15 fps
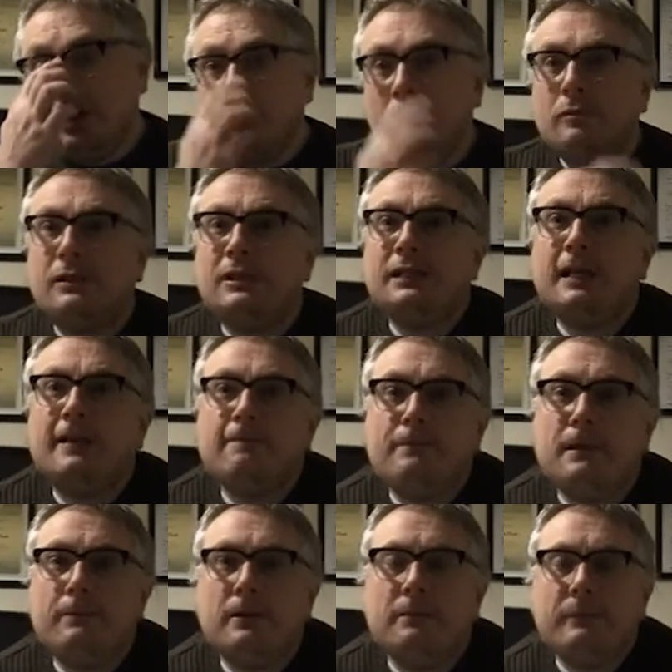So instead of
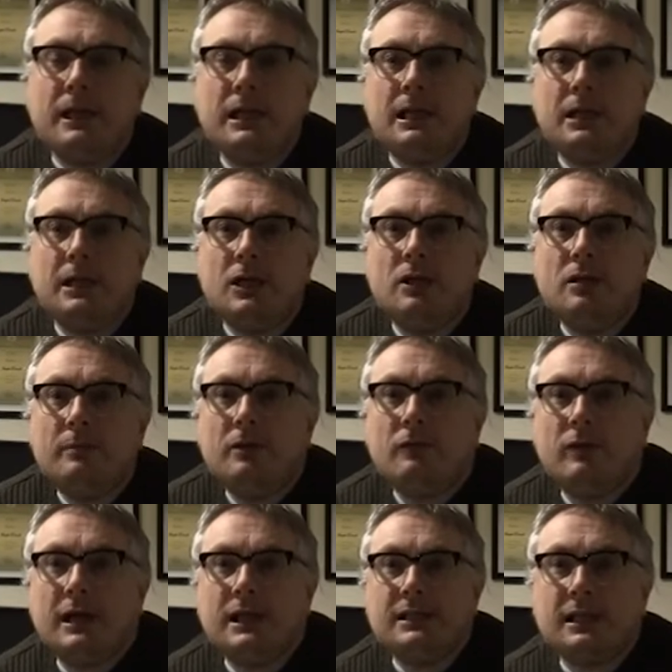people making a human
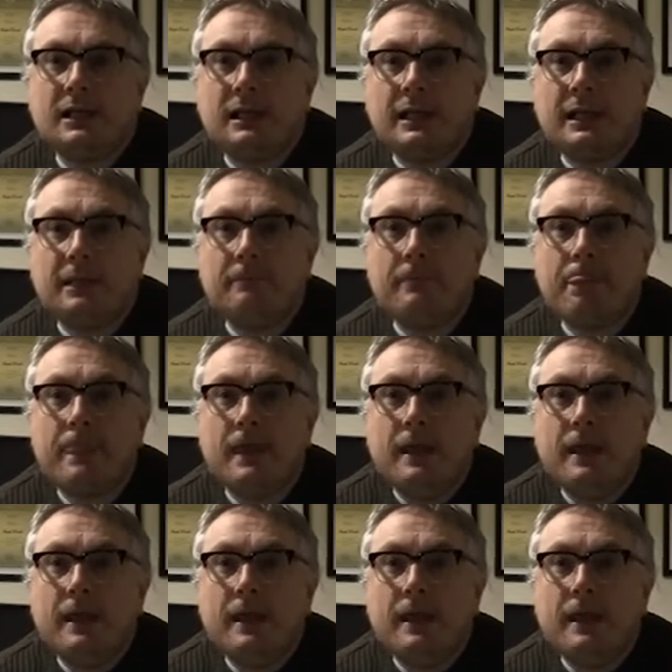rights claim